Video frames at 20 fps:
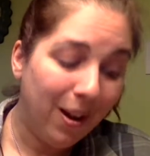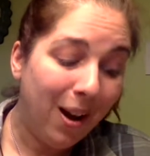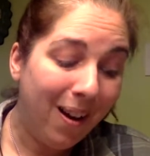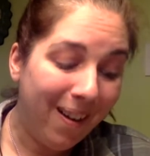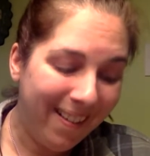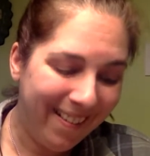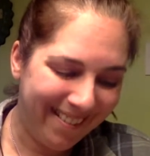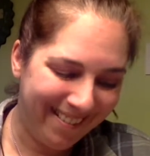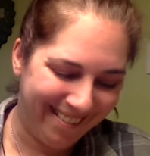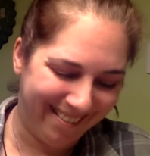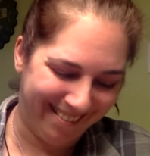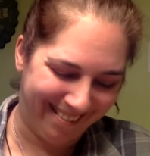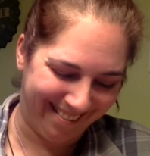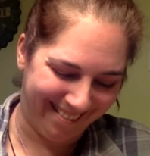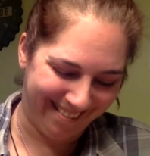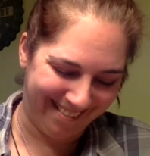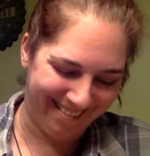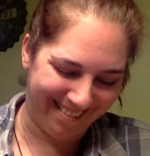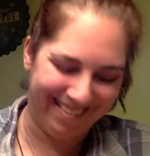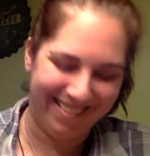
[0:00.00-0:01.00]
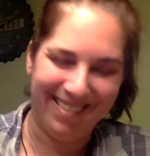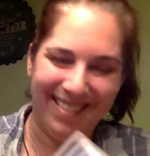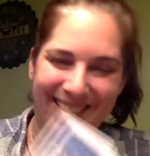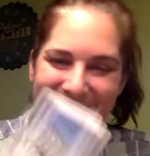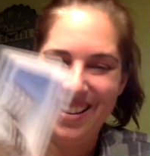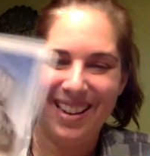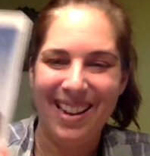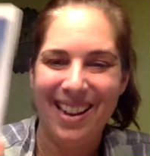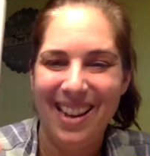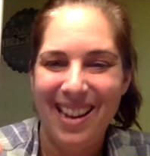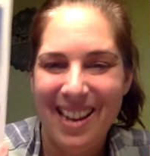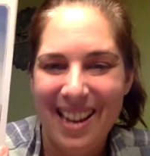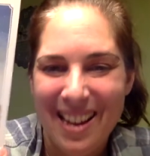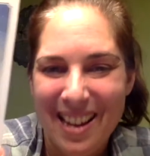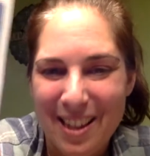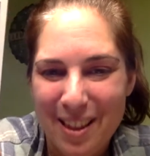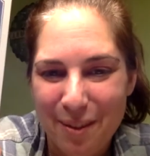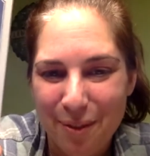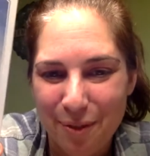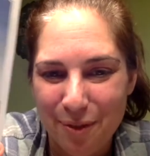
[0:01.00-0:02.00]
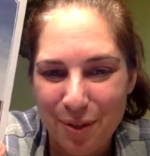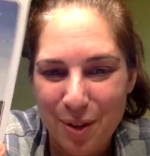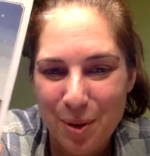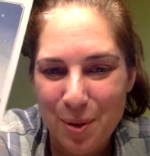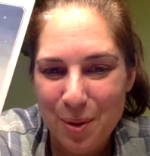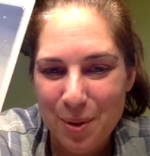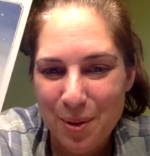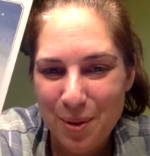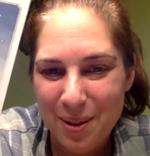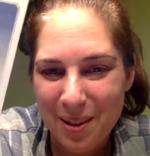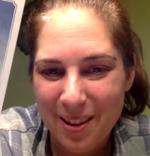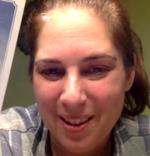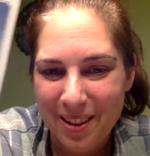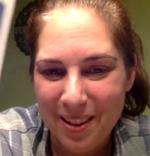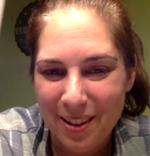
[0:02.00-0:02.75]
Oh. The Fool,